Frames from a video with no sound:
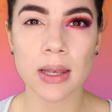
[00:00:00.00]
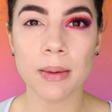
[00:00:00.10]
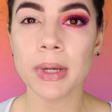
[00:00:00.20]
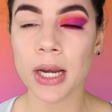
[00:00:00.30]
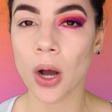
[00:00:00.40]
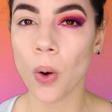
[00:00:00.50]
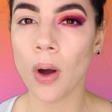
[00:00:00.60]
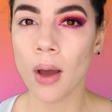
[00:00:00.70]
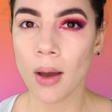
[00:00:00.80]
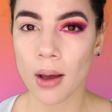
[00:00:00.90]
let me
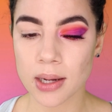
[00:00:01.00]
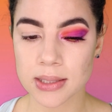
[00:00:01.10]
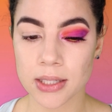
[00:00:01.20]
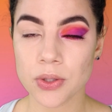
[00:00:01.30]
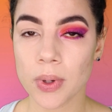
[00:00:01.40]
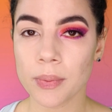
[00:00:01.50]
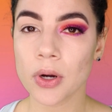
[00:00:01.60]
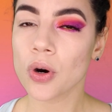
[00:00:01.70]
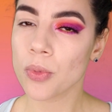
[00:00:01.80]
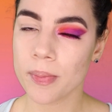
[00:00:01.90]
know because I do want to
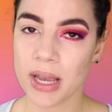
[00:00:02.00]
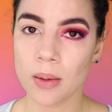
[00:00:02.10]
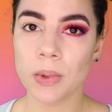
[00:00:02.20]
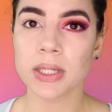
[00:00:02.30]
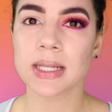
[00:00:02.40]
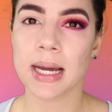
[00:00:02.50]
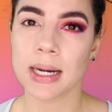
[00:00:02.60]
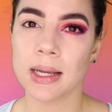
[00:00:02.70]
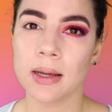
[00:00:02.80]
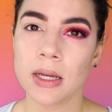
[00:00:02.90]
record more makeup looks and
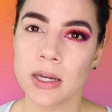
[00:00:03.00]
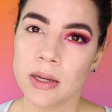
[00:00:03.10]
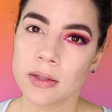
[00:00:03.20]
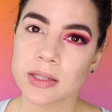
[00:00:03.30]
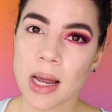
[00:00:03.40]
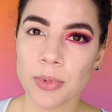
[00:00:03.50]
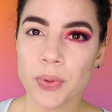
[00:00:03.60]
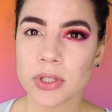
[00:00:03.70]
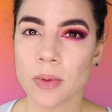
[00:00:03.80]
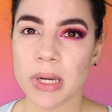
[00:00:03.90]
kind of stop
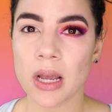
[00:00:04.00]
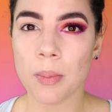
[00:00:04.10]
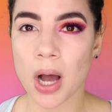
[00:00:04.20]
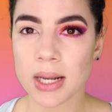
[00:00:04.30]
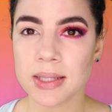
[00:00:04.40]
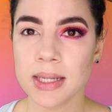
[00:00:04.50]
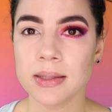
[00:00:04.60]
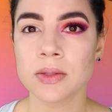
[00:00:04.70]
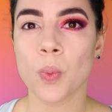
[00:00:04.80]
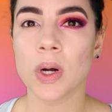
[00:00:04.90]
doing so many
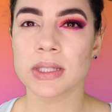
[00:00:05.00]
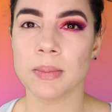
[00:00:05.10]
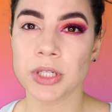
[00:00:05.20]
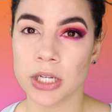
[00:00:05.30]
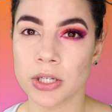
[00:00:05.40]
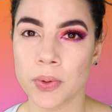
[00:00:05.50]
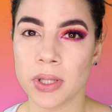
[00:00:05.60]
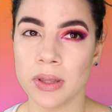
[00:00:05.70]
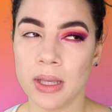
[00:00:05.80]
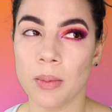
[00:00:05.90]
unboxings once I'm done
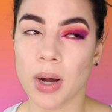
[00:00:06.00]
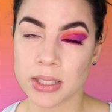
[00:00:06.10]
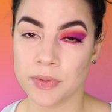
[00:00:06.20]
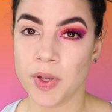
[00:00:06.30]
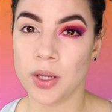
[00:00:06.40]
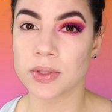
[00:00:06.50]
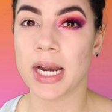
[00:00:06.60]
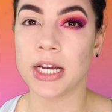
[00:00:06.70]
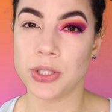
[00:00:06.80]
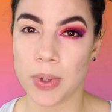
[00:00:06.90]
doing the unboxing videos
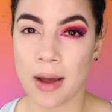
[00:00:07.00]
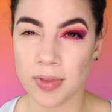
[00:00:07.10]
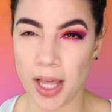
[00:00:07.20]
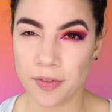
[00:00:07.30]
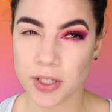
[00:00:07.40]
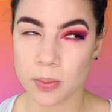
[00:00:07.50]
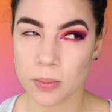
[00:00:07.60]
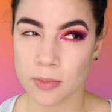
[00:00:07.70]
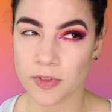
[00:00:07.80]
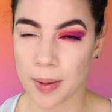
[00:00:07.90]
that I do have left,
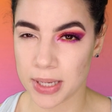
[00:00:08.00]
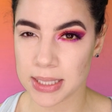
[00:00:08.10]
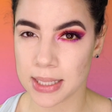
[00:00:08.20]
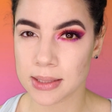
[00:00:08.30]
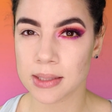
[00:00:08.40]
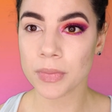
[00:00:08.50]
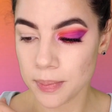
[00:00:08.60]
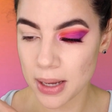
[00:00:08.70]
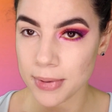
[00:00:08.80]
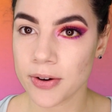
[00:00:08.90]
if that makes sense.
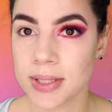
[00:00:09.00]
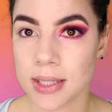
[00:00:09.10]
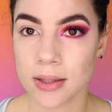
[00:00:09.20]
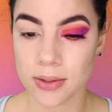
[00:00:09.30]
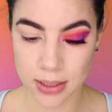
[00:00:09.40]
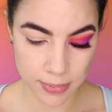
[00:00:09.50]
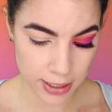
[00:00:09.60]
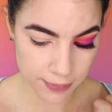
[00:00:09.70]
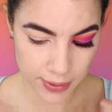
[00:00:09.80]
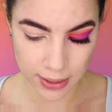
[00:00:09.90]
Don't mind my crazy clothes. I'm
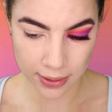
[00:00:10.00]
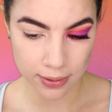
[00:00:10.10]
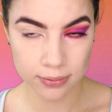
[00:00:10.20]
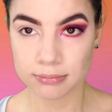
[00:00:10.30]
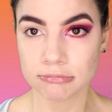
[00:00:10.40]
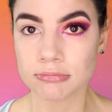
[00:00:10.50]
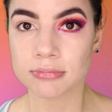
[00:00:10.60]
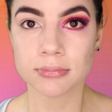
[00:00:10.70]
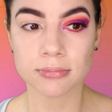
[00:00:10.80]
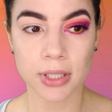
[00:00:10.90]
not even like,
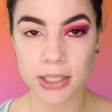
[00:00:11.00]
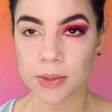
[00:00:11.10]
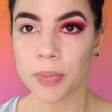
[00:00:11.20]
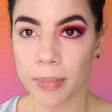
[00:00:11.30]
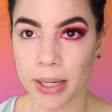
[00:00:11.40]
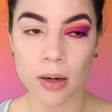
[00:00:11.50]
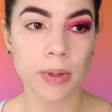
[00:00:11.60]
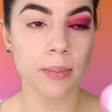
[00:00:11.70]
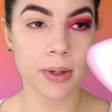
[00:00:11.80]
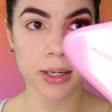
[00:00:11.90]
I just put my hair
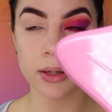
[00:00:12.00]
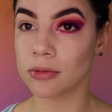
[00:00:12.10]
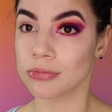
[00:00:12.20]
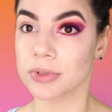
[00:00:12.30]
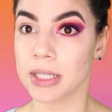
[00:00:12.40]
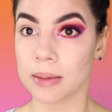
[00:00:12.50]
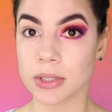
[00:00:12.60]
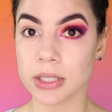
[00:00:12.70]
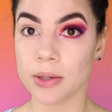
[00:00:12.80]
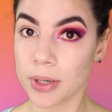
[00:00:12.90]
up in a bun and I was like, I'm
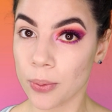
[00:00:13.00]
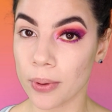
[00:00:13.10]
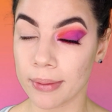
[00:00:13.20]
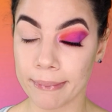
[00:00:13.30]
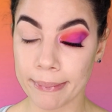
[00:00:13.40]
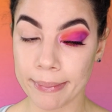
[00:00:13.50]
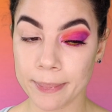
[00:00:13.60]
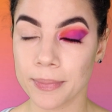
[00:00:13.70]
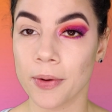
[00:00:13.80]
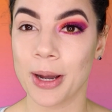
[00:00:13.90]
just gonna record.
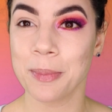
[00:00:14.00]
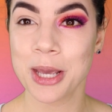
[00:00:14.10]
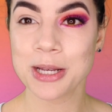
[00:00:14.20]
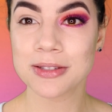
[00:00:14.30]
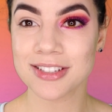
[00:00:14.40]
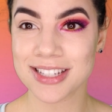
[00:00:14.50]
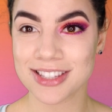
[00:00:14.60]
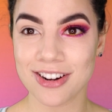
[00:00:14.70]
Okay, so let's get